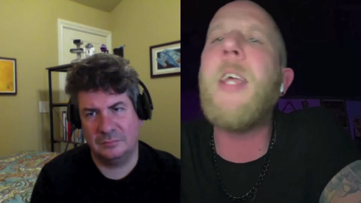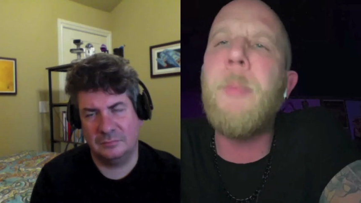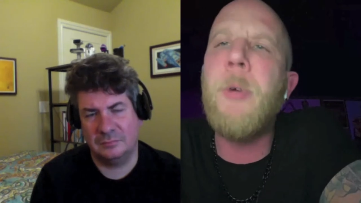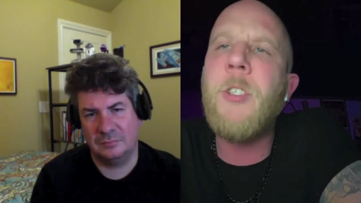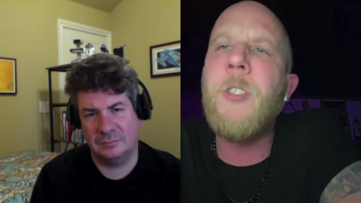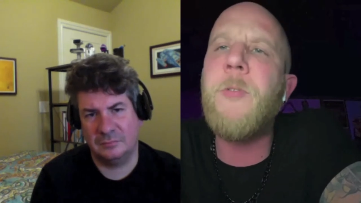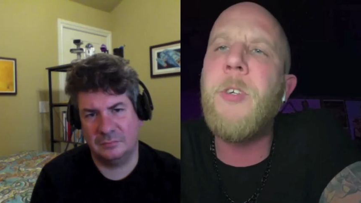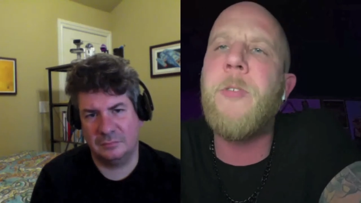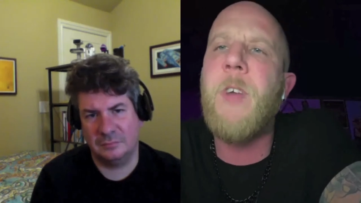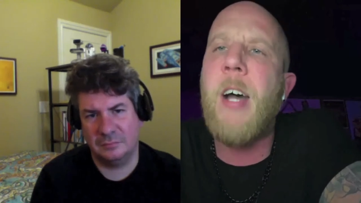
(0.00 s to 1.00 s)
Speaker 1: that person
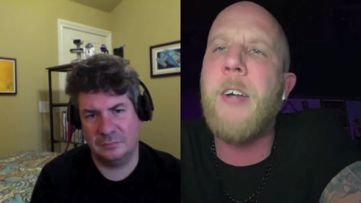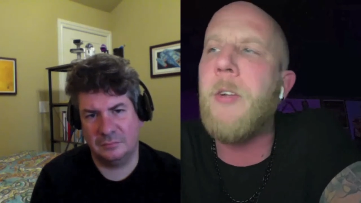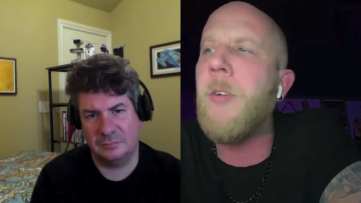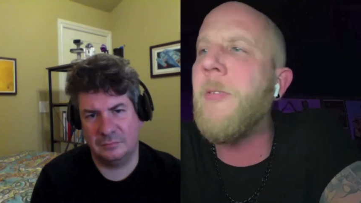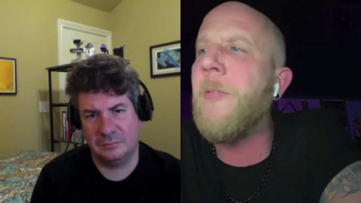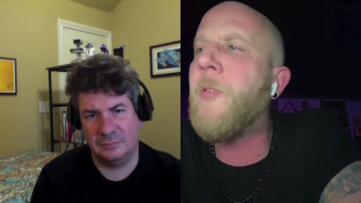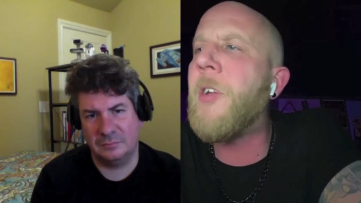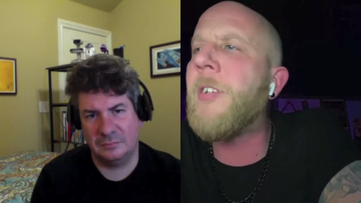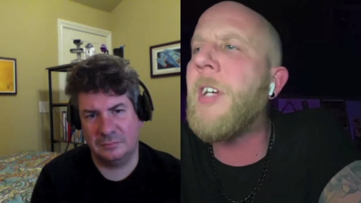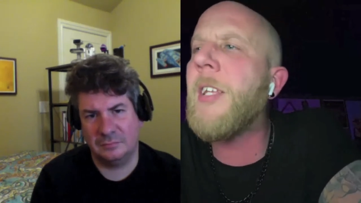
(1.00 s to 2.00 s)
feel valued and
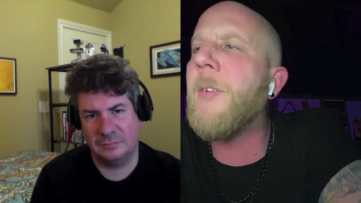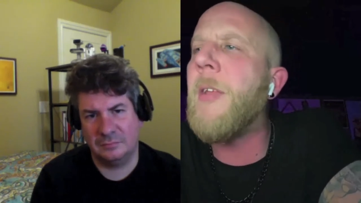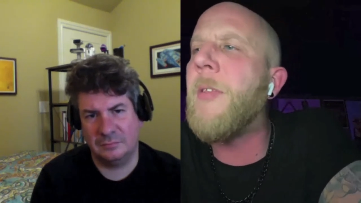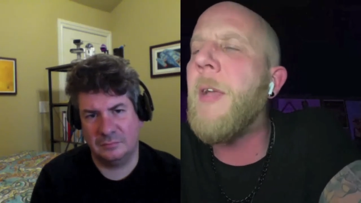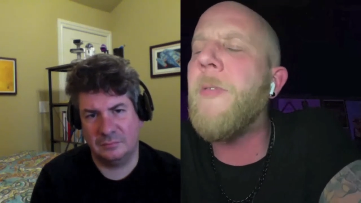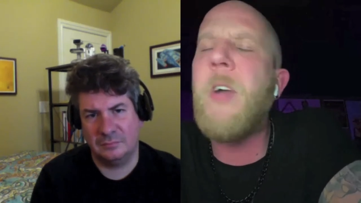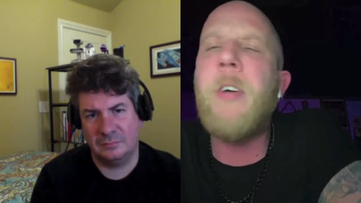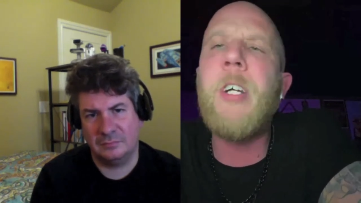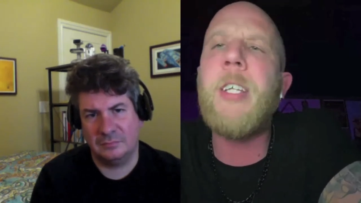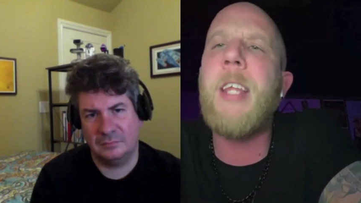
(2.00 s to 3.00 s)
feel like and they
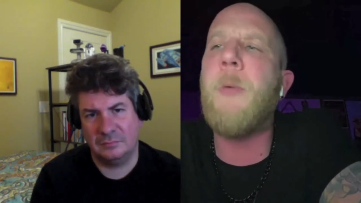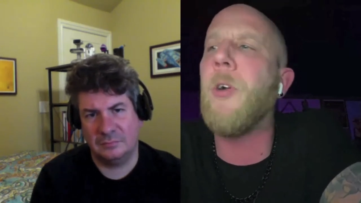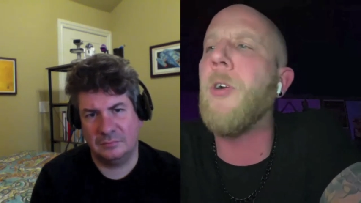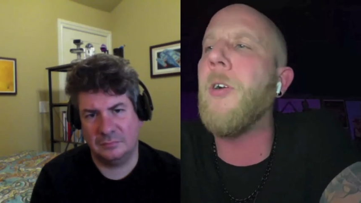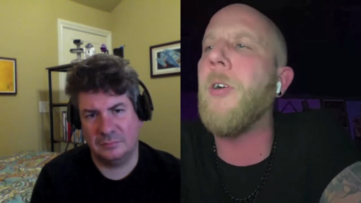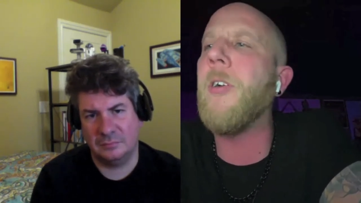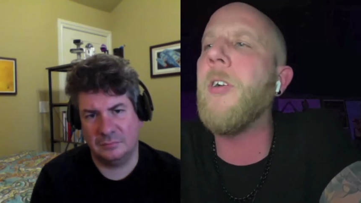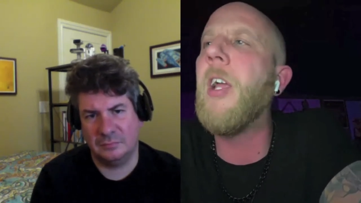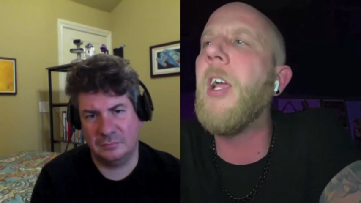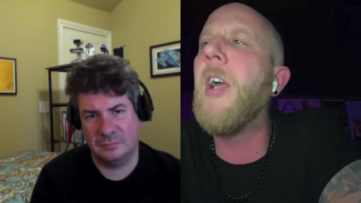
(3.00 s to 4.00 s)
felt like they were
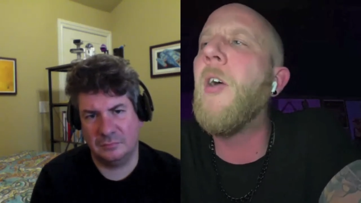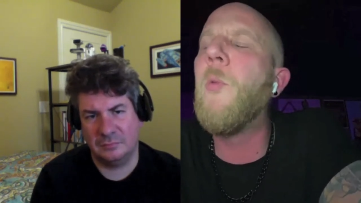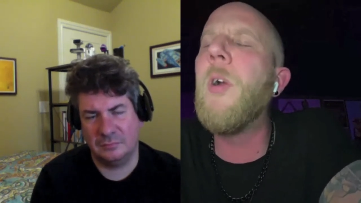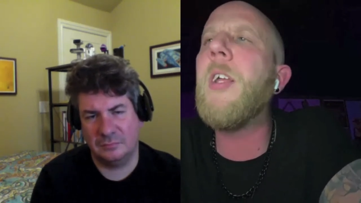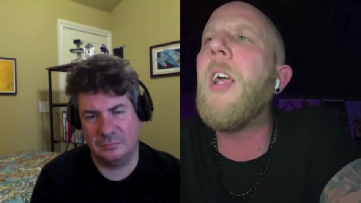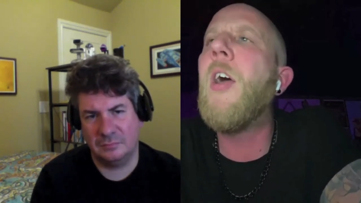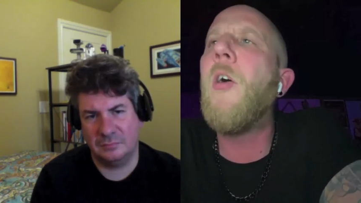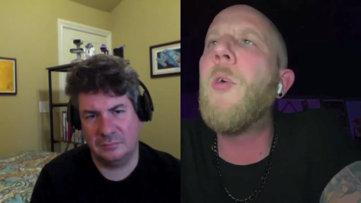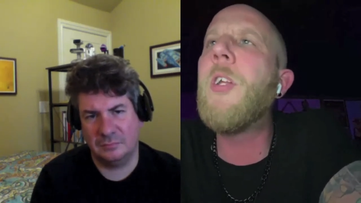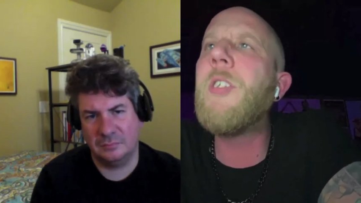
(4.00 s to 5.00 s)
heard, what
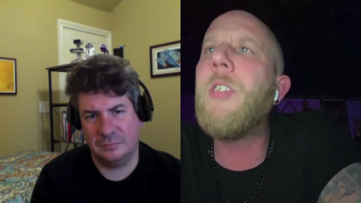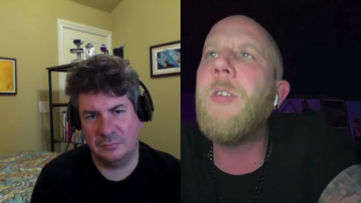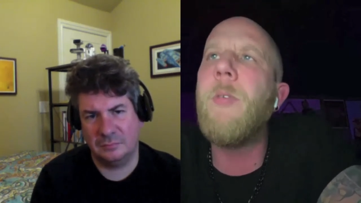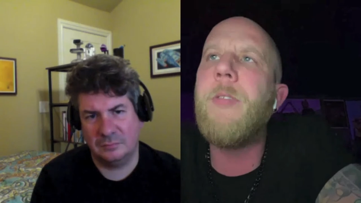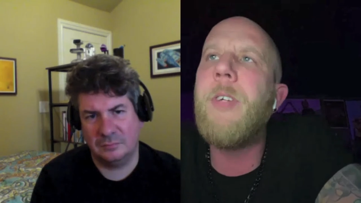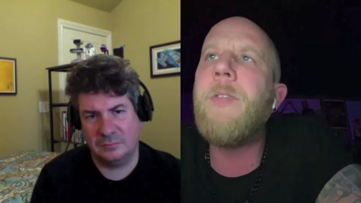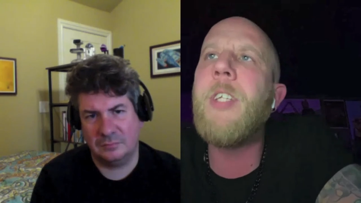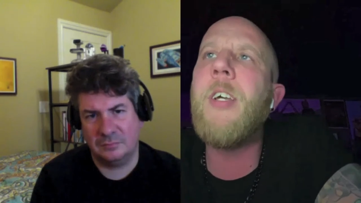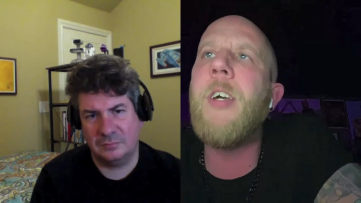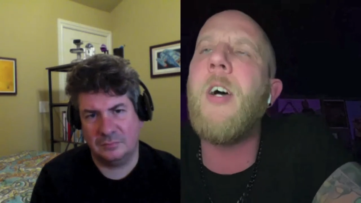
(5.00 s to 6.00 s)
what does it do? It leaves
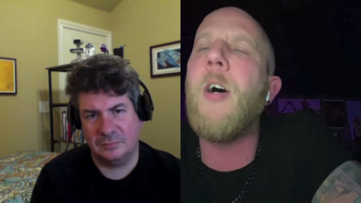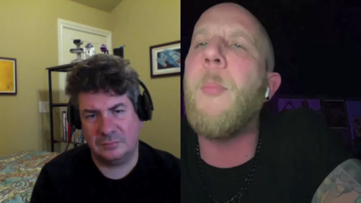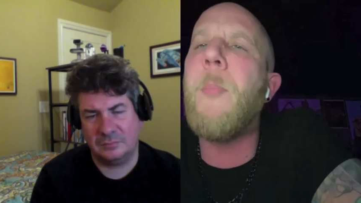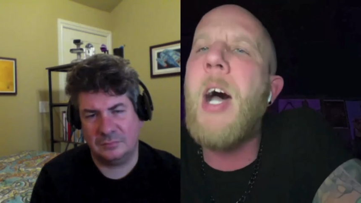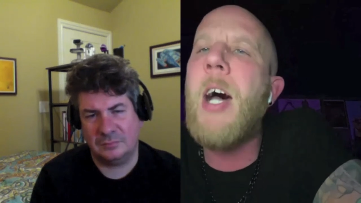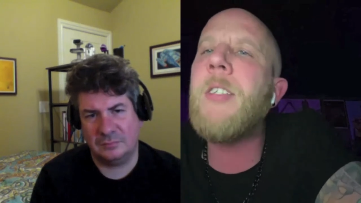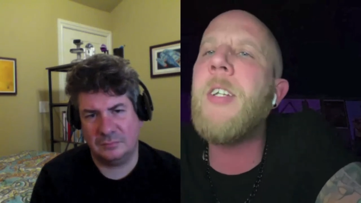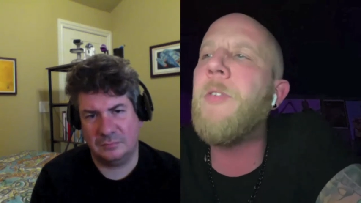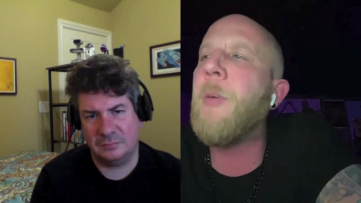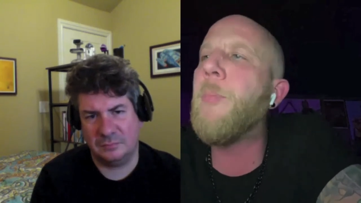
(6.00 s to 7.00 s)
a, a
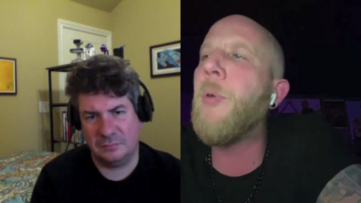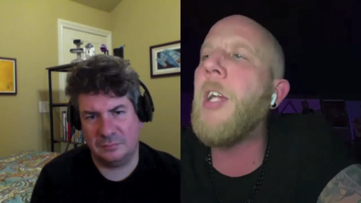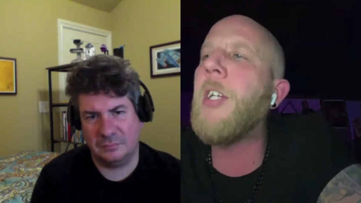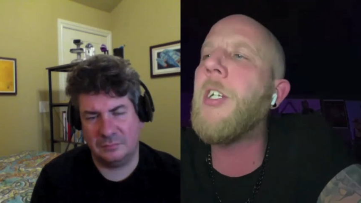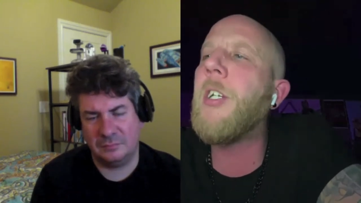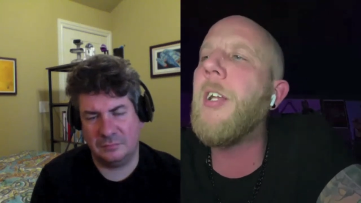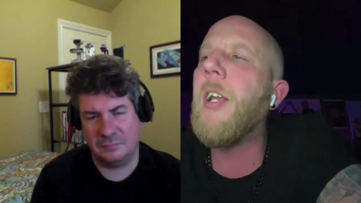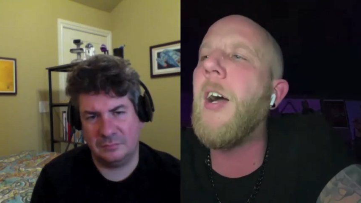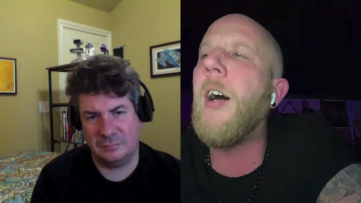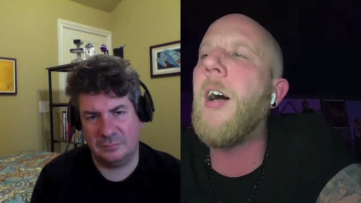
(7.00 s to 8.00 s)
positive impression
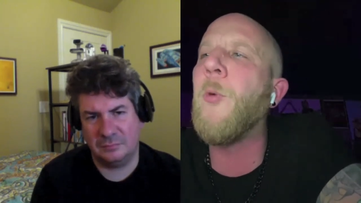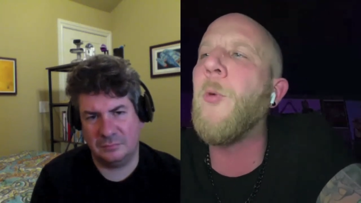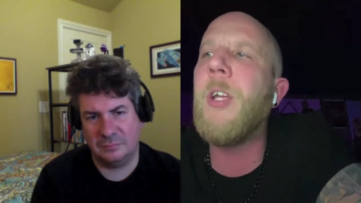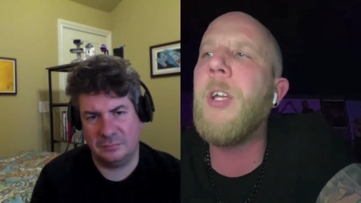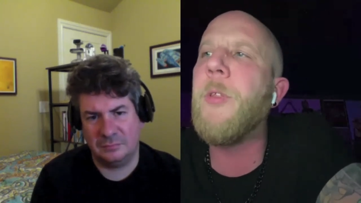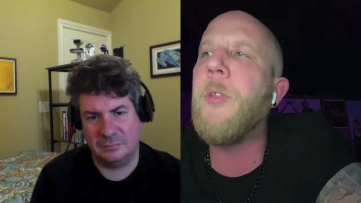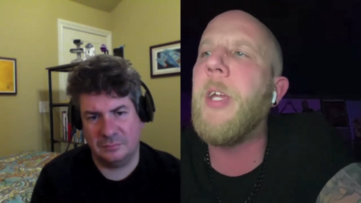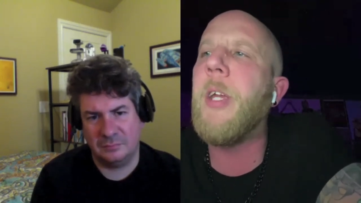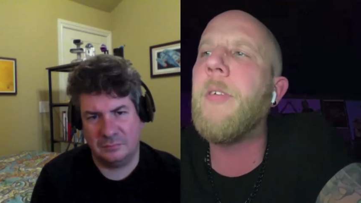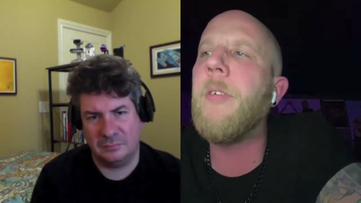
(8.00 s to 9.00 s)
uh, on working with
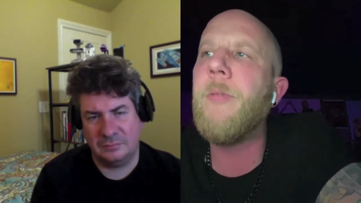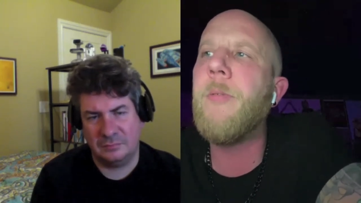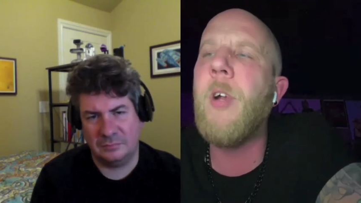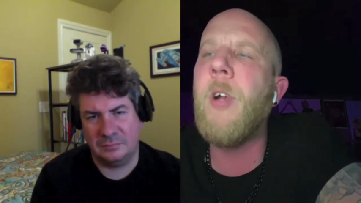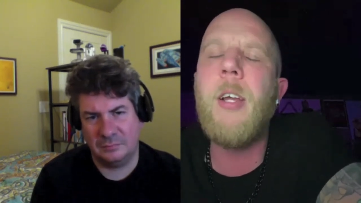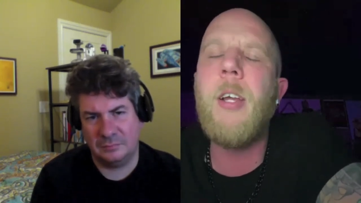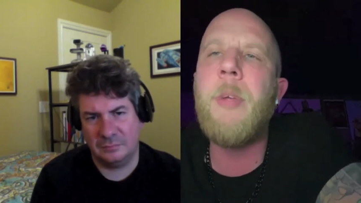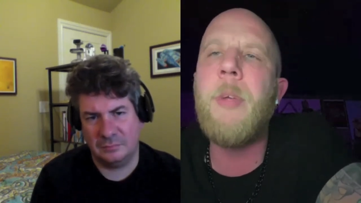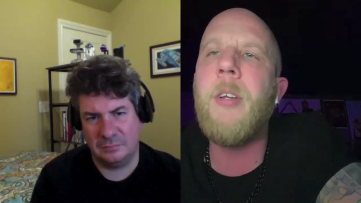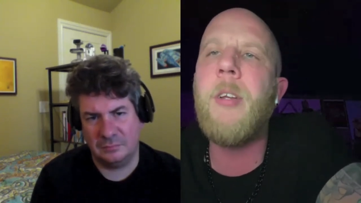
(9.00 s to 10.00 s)
me, right?
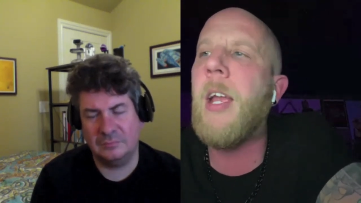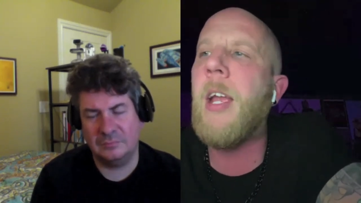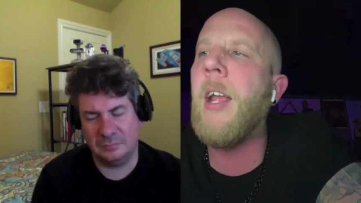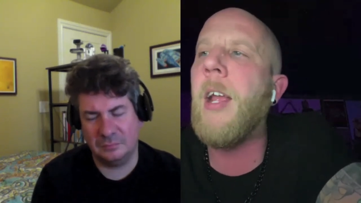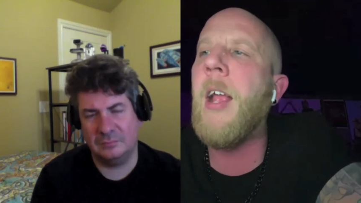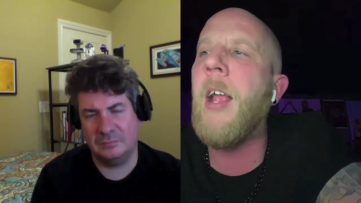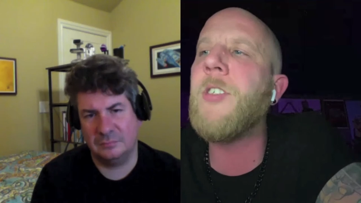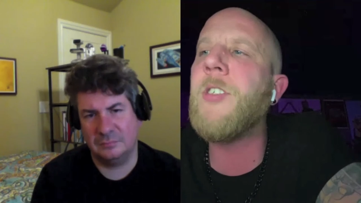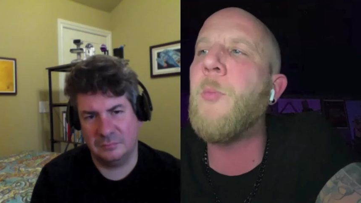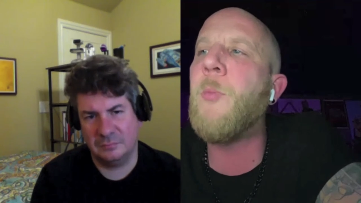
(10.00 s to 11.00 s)
I mean, mm-hmm. and,
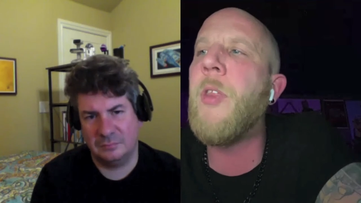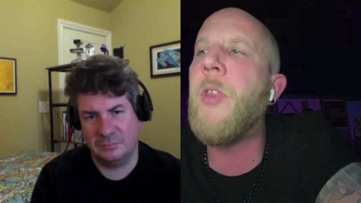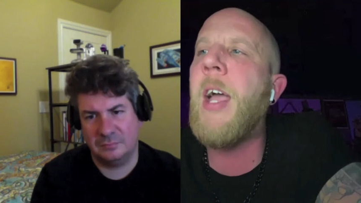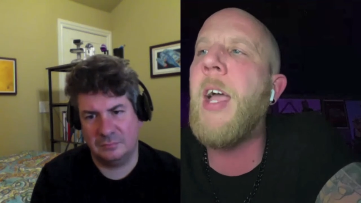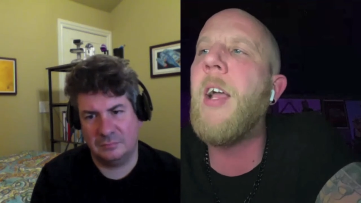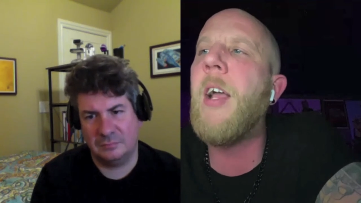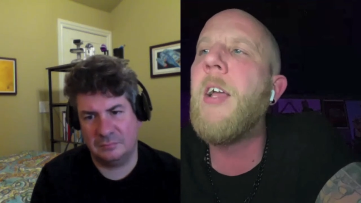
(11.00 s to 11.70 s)
and someone that